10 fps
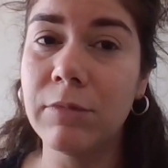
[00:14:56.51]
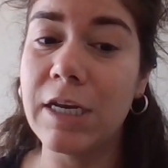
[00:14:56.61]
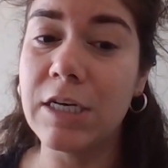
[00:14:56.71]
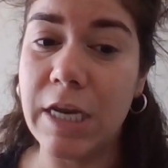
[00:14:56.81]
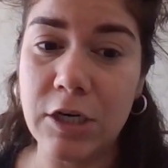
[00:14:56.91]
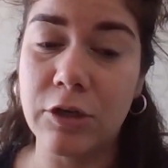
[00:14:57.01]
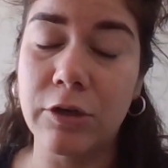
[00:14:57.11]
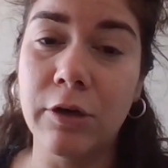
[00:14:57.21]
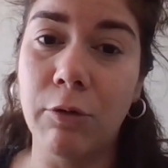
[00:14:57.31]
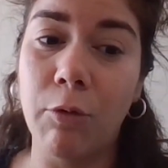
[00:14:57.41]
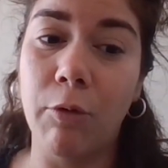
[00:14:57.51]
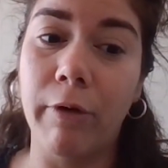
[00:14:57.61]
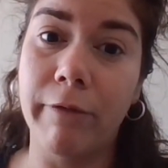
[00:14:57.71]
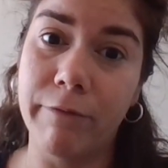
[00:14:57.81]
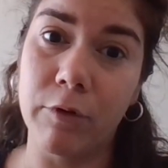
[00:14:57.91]
endangered
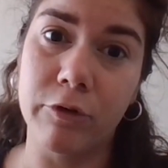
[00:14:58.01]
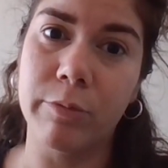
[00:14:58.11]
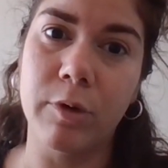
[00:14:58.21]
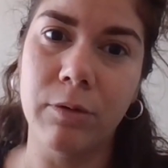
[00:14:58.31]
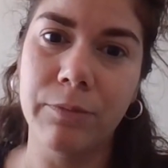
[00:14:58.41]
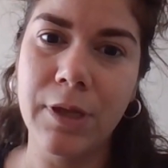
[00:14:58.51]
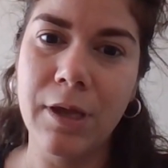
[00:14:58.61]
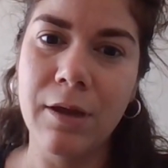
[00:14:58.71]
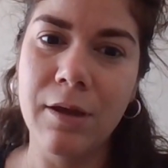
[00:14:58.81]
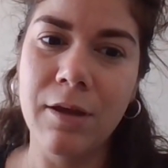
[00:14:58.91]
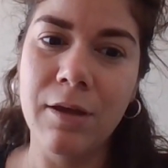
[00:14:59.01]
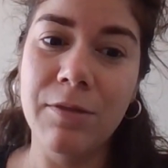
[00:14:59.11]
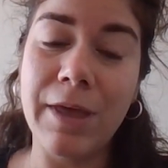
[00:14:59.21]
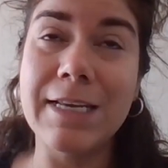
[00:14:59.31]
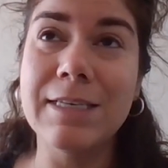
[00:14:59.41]
or vulnerable.
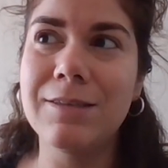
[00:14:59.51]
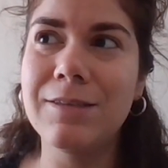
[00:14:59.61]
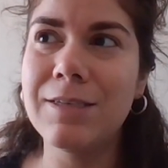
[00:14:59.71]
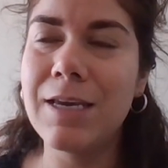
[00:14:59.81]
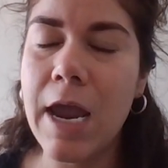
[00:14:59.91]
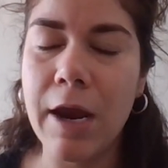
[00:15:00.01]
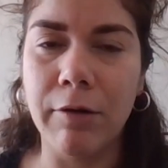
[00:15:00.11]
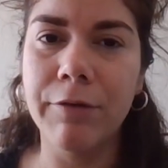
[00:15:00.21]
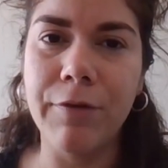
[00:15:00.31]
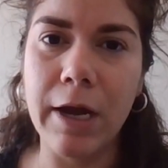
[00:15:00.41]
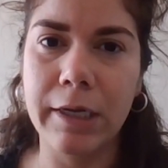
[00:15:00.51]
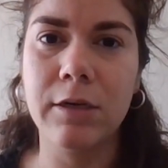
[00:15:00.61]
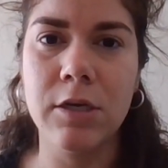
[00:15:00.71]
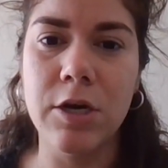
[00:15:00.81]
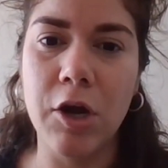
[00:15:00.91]
That is terrifying to